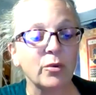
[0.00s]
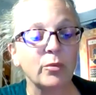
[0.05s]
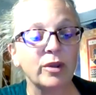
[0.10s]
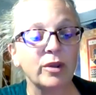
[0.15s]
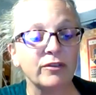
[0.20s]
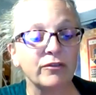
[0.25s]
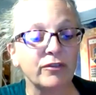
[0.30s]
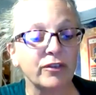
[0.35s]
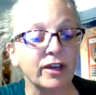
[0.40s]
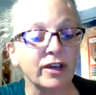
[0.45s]

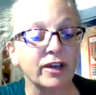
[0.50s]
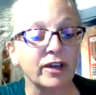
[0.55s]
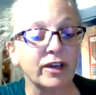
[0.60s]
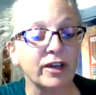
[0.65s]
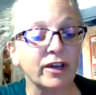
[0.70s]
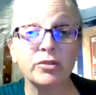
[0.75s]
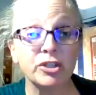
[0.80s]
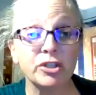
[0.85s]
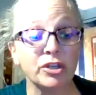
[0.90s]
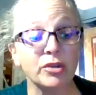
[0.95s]
We invite
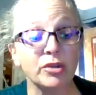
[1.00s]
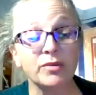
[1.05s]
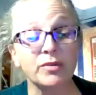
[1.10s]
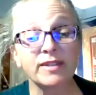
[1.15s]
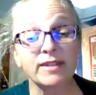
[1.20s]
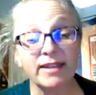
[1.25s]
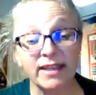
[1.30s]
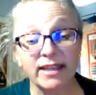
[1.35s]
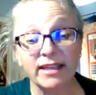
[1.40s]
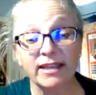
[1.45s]
you to
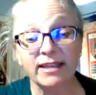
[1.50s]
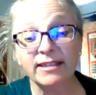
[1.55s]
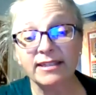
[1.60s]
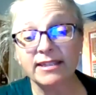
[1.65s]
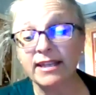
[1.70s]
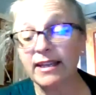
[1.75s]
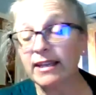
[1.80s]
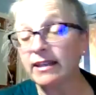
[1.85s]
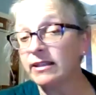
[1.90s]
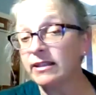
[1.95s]
use
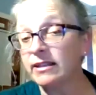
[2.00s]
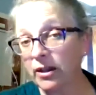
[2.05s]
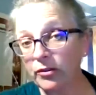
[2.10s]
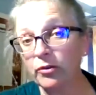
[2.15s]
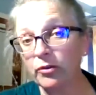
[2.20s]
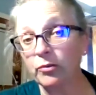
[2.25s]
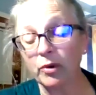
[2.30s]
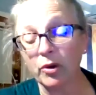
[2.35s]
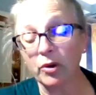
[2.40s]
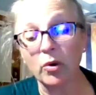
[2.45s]
these and
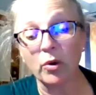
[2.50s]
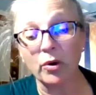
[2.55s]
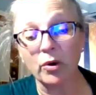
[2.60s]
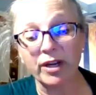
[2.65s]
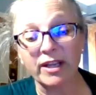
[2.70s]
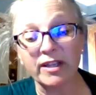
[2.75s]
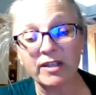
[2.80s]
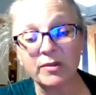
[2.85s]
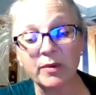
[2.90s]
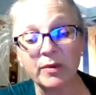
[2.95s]
other
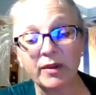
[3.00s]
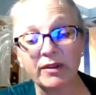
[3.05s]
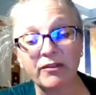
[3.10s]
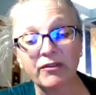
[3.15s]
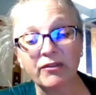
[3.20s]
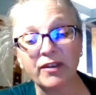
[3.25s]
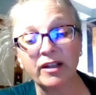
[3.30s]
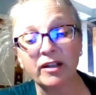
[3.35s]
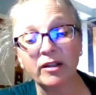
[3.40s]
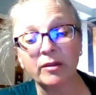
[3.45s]
recordings we have
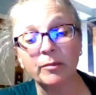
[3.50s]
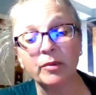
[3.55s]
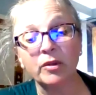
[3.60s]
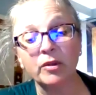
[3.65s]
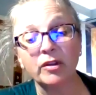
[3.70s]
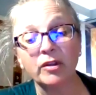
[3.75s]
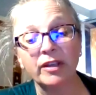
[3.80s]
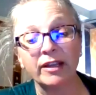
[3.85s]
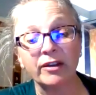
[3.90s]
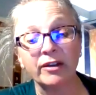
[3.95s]

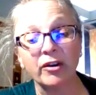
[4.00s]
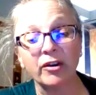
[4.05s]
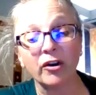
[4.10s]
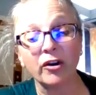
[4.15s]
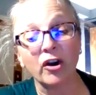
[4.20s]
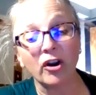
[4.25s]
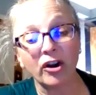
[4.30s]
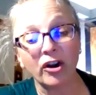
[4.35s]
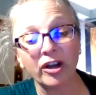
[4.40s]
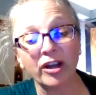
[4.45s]
available in
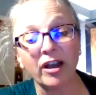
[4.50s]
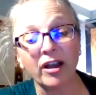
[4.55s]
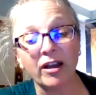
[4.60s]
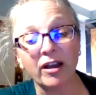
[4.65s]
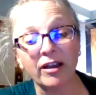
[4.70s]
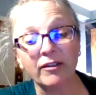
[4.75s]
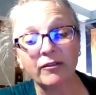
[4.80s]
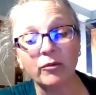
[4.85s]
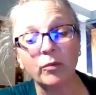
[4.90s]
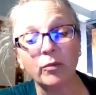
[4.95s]
our
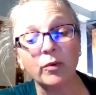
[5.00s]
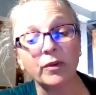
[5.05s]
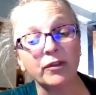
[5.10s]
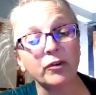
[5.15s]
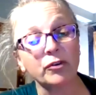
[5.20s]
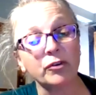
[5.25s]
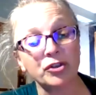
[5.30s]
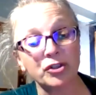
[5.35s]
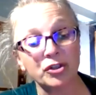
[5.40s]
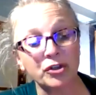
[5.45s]
archive
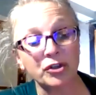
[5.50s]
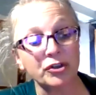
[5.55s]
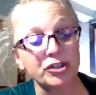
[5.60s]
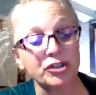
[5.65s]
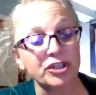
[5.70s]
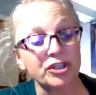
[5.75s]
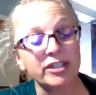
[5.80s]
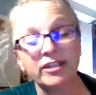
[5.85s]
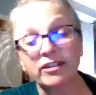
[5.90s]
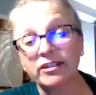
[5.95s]
with your
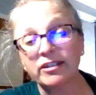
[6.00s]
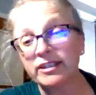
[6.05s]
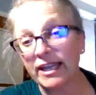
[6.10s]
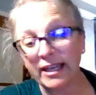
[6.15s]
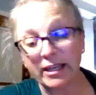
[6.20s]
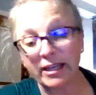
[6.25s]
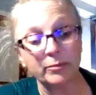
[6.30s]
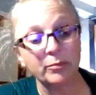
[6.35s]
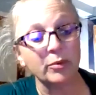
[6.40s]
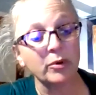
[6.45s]
church adult
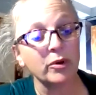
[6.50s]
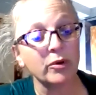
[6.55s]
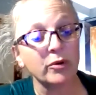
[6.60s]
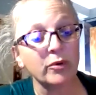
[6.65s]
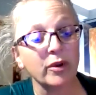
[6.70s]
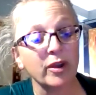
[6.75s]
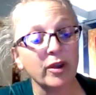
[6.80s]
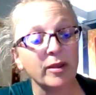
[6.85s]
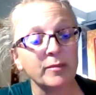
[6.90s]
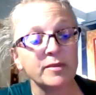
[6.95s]
ed
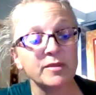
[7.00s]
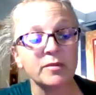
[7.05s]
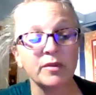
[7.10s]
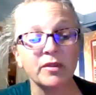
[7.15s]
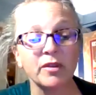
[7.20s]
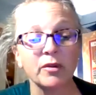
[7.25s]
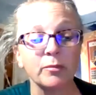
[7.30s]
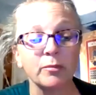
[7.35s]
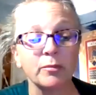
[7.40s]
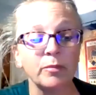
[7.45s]
programs,
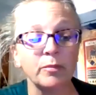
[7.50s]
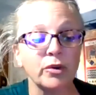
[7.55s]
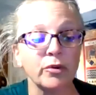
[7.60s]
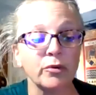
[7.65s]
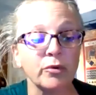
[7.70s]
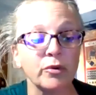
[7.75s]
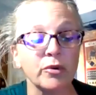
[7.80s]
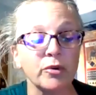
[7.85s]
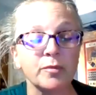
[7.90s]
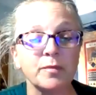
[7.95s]
with your book
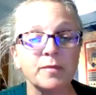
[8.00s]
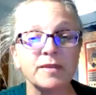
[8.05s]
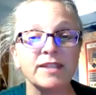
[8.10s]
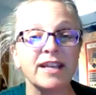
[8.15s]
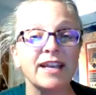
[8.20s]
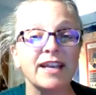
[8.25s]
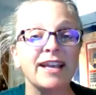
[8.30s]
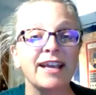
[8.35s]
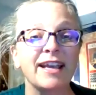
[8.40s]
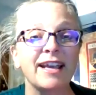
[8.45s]

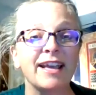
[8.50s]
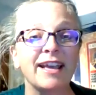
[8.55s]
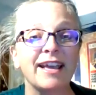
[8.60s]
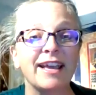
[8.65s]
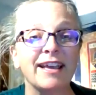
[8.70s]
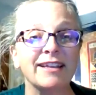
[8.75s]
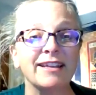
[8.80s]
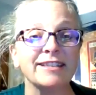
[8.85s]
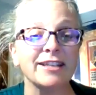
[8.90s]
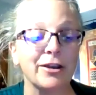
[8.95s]
groups,
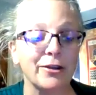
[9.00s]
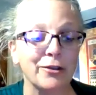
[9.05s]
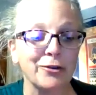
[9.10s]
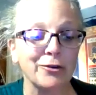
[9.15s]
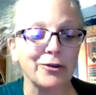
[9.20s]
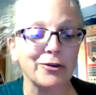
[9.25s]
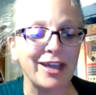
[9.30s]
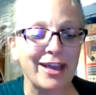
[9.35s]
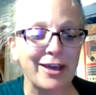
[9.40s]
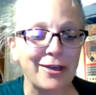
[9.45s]
and
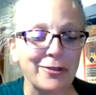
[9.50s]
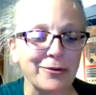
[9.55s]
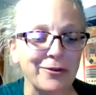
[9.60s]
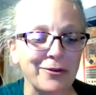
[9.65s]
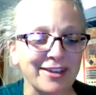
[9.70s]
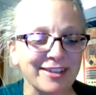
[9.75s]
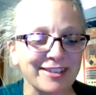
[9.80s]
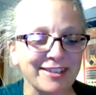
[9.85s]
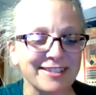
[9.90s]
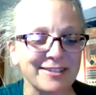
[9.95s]
other
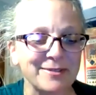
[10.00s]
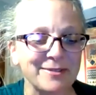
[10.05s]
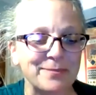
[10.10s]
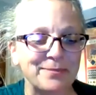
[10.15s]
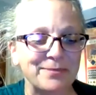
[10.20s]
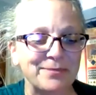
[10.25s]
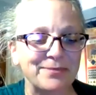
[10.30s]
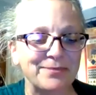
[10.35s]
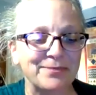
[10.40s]
gatherings.